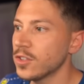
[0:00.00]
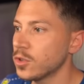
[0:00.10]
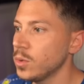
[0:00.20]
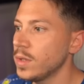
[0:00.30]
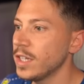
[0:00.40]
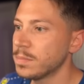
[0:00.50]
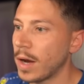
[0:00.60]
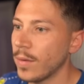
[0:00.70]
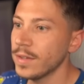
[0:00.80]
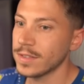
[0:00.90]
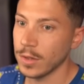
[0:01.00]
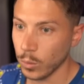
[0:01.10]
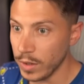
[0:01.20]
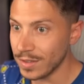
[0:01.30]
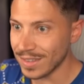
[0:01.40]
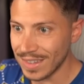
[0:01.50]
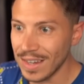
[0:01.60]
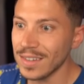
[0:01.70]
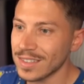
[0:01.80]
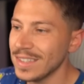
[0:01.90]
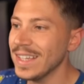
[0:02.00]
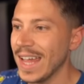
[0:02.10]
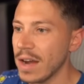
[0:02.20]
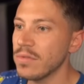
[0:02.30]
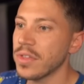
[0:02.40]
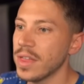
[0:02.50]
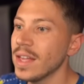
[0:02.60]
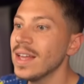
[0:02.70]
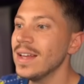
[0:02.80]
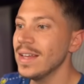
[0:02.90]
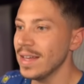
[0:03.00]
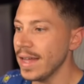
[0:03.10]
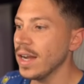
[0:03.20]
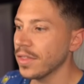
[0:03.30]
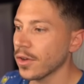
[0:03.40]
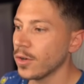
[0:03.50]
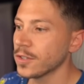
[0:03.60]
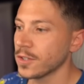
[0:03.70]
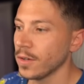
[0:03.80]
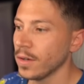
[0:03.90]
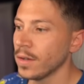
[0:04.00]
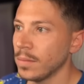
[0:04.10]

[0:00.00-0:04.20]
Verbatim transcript: 2 days, Paris, then we still see everything in the console.